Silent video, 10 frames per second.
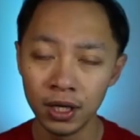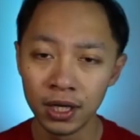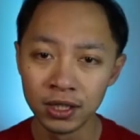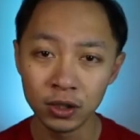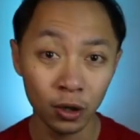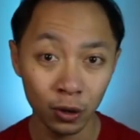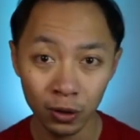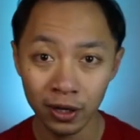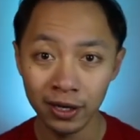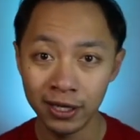
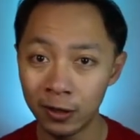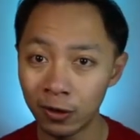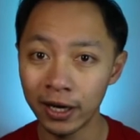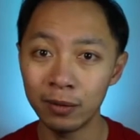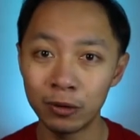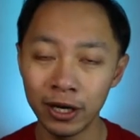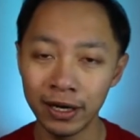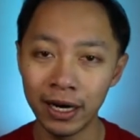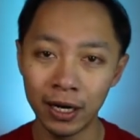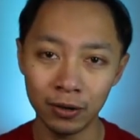So here I am right
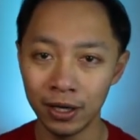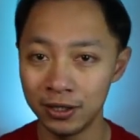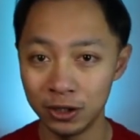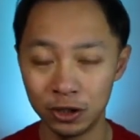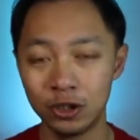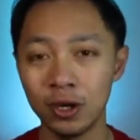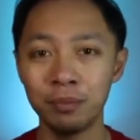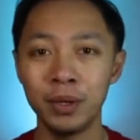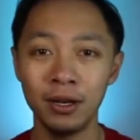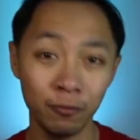now. I
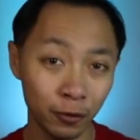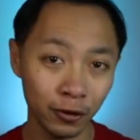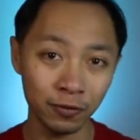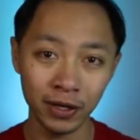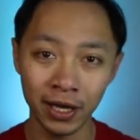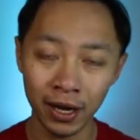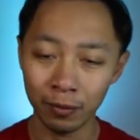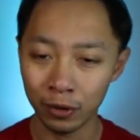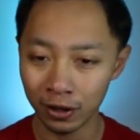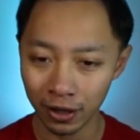jump in in front of the
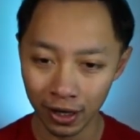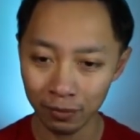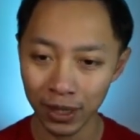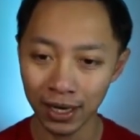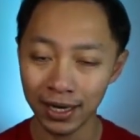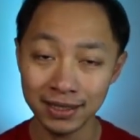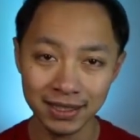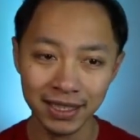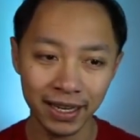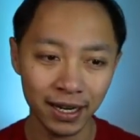camera, got my light
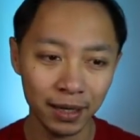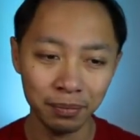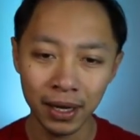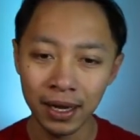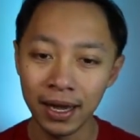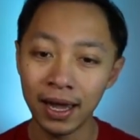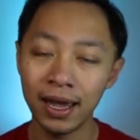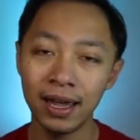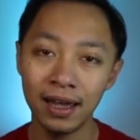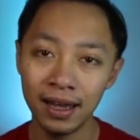set up,
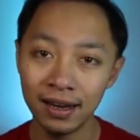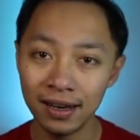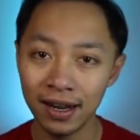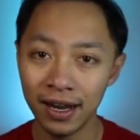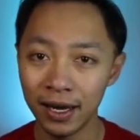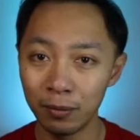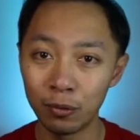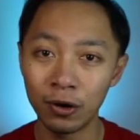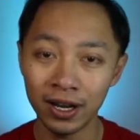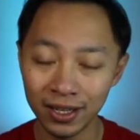and I am
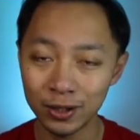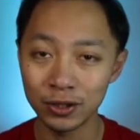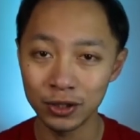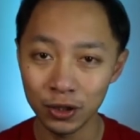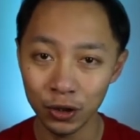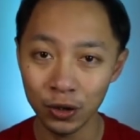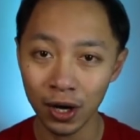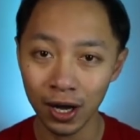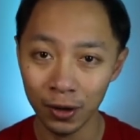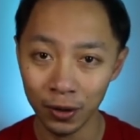ready to show you
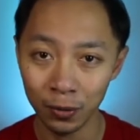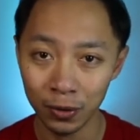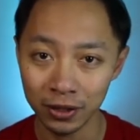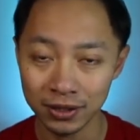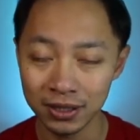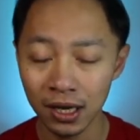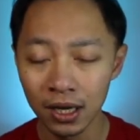how it works.